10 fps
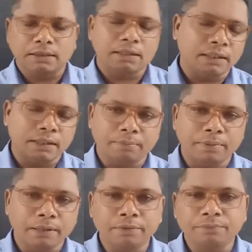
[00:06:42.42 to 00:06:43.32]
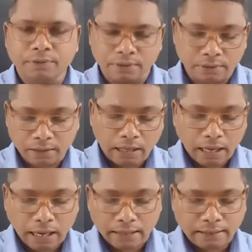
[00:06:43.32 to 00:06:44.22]
he believed,
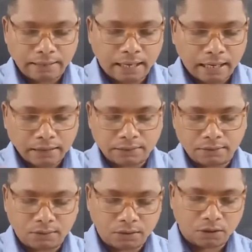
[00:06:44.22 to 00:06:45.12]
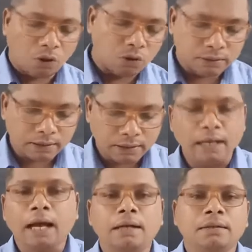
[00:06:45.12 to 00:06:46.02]
and he asked to go there
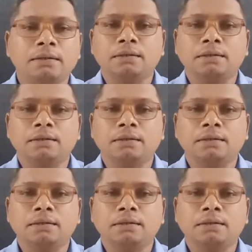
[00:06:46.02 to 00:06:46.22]
and